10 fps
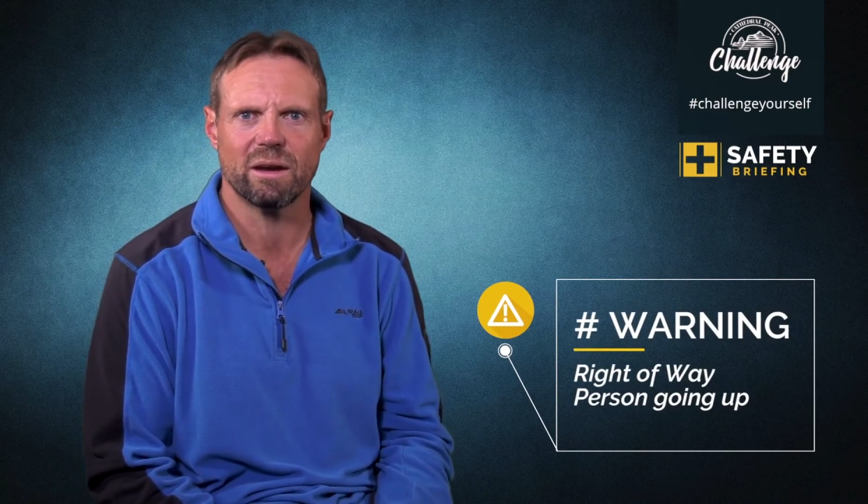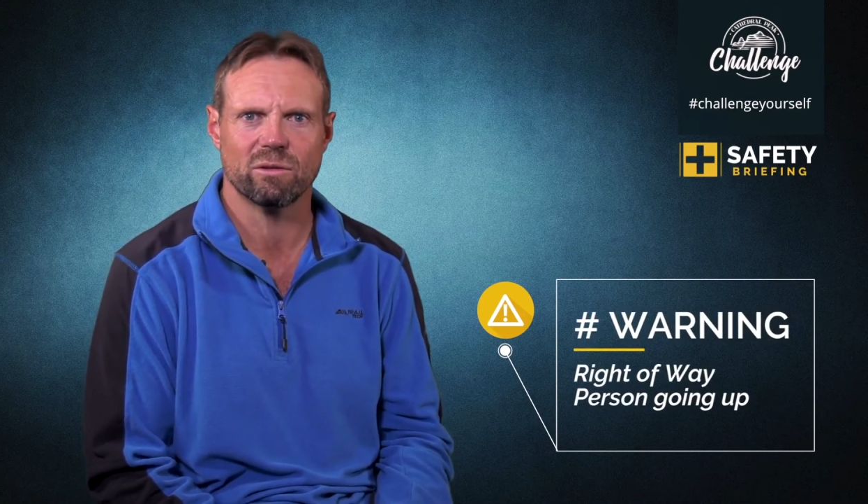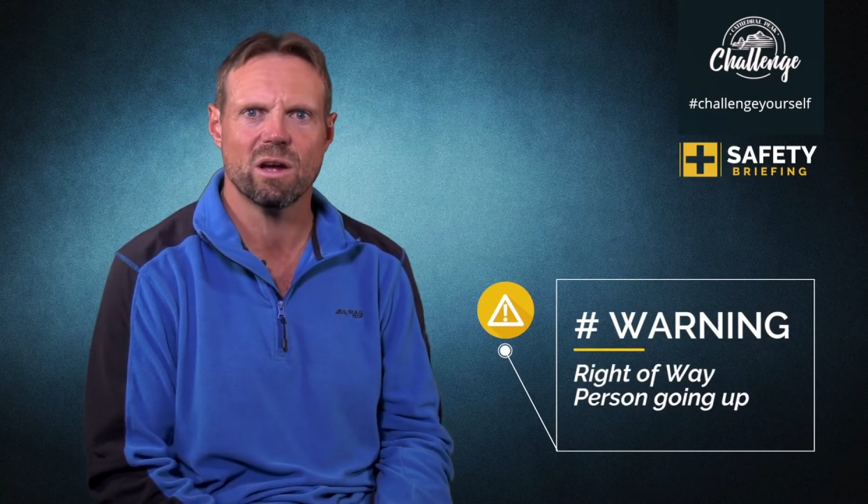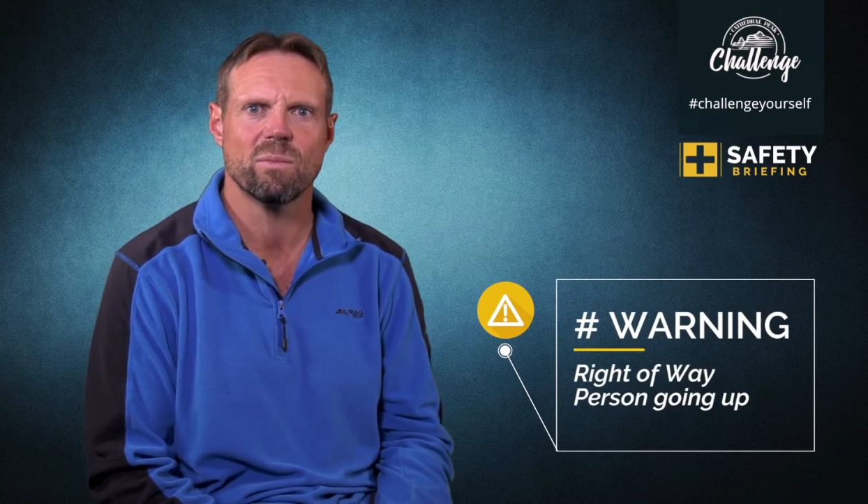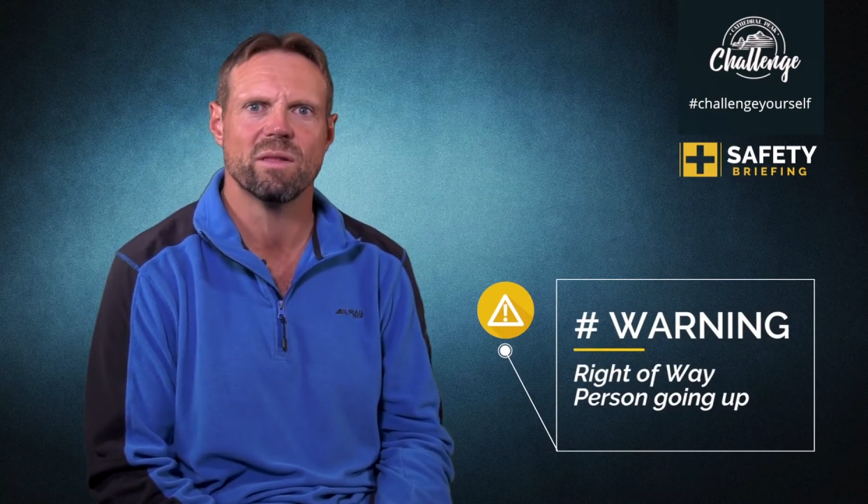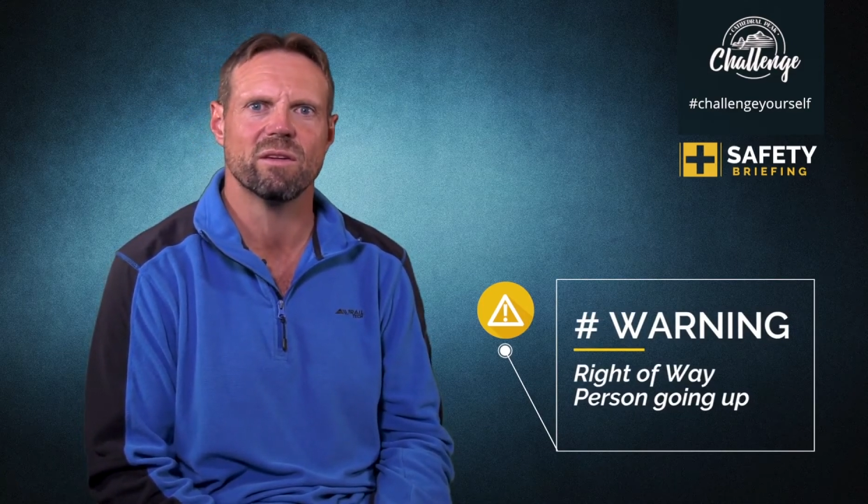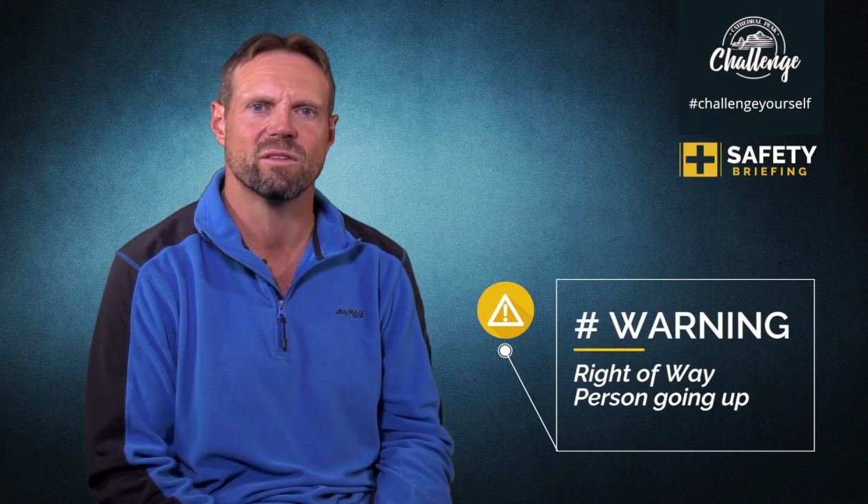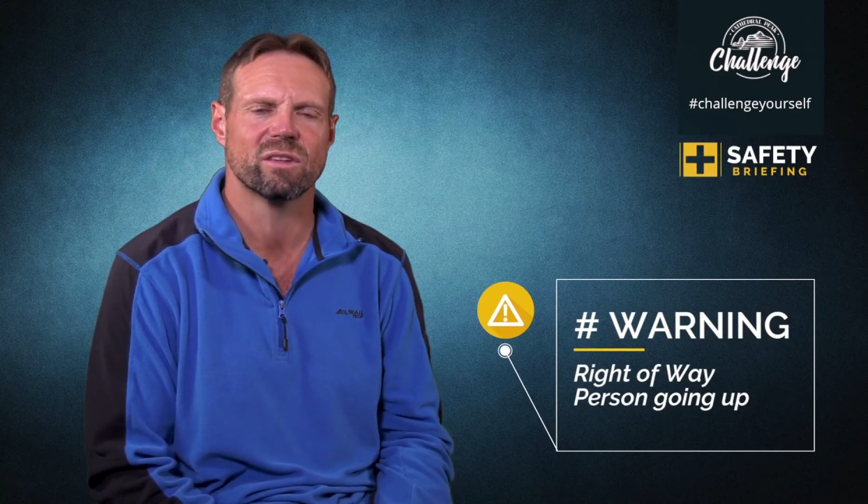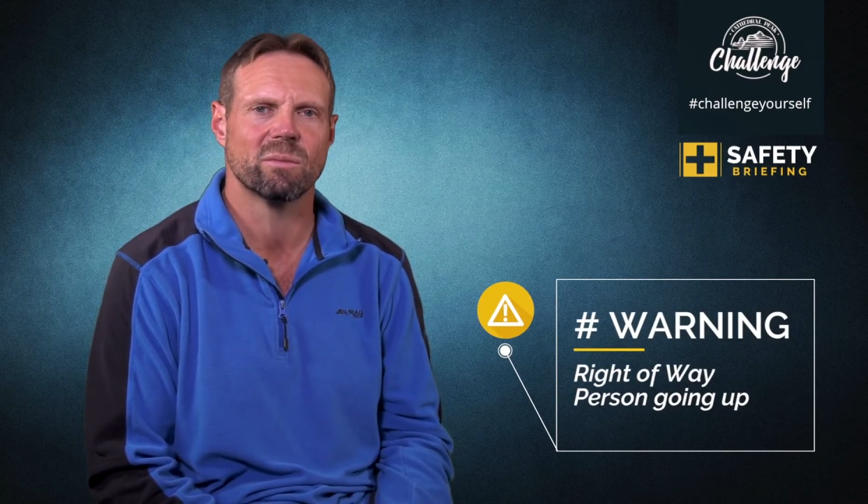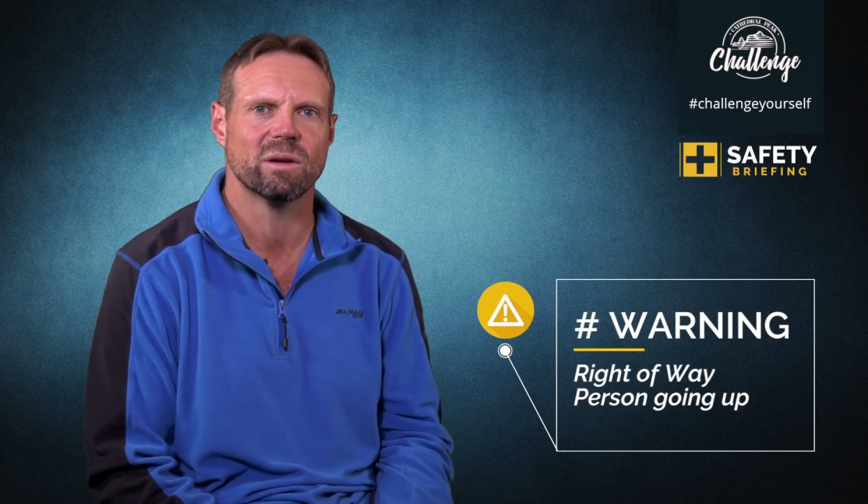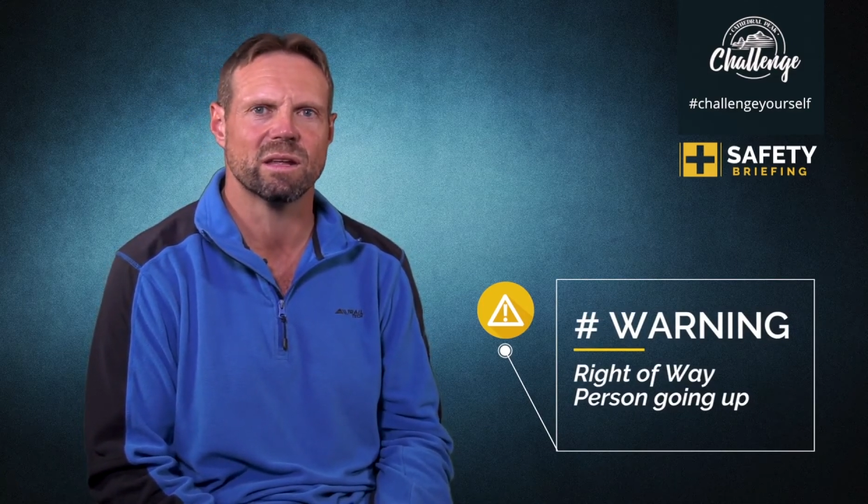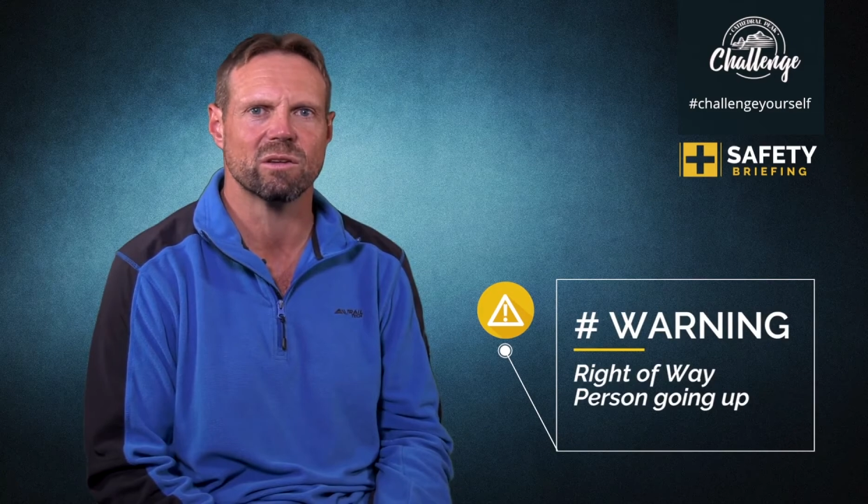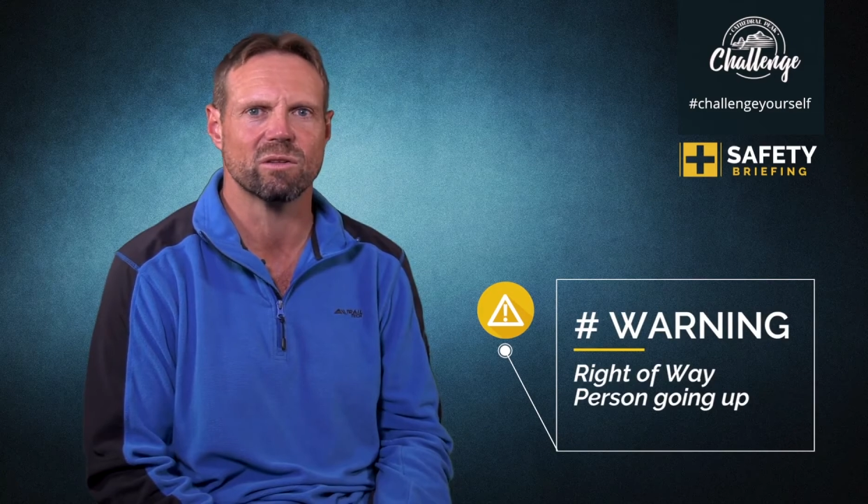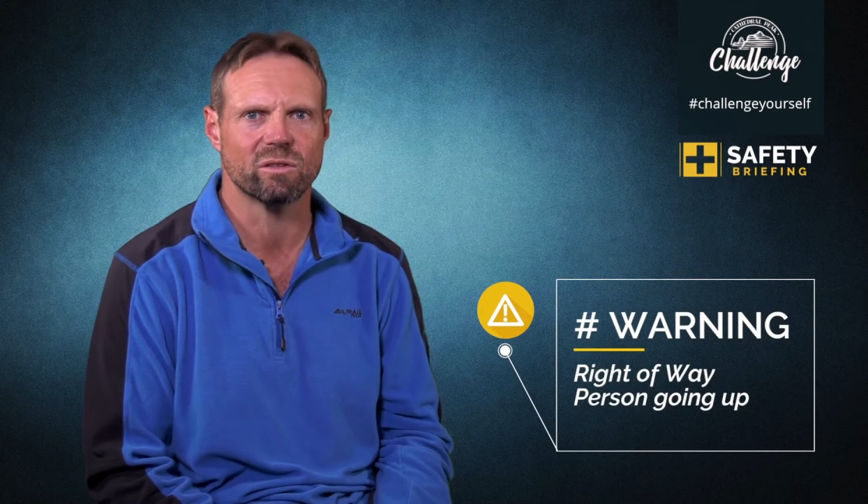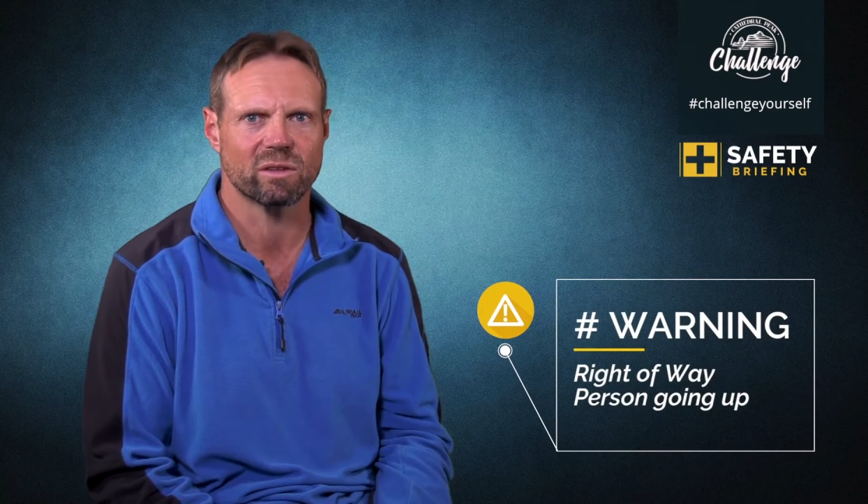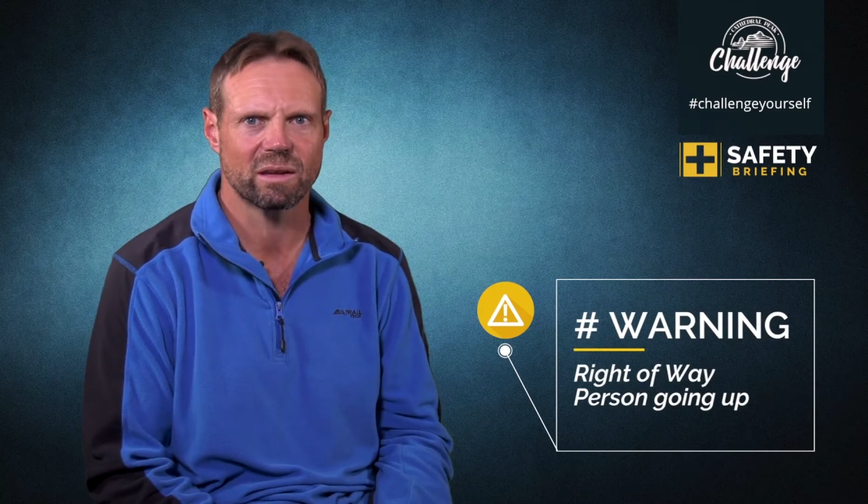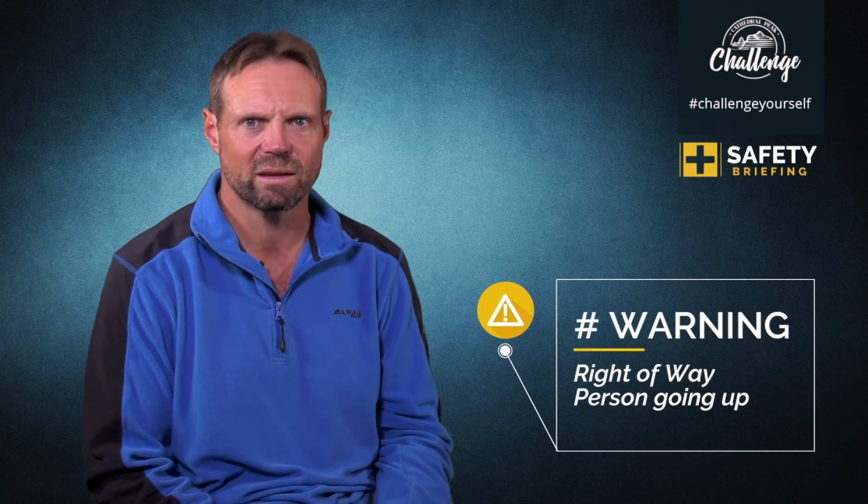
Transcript: a rope and there's somebody who's